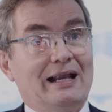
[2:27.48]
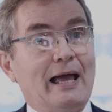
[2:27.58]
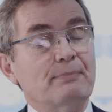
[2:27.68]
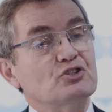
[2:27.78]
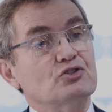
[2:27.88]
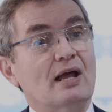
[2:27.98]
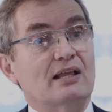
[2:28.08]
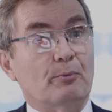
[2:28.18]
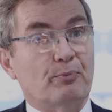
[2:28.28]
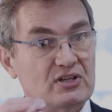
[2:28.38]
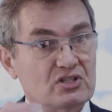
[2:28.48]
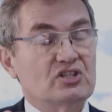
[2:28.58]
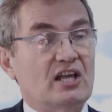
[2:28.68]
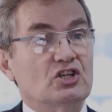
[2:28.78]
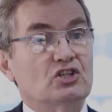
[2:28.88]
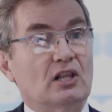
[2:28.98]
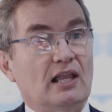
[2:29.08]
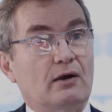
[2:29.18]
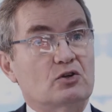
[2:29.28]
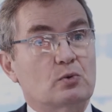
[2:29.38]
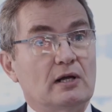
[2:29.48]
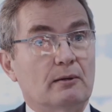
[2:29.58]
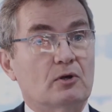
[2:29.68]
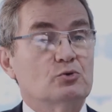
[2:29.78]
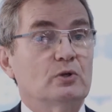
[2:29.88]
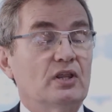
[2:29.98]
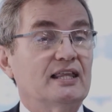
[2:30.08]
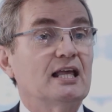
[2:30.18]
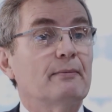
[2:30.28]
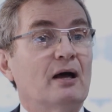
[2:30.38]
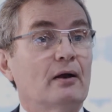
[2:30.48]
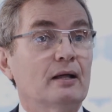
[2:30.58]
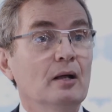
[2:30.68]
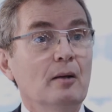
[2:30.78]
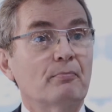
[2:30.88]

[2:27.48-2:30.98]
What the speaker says: and abstract the presentation layer as well, because when you think about it,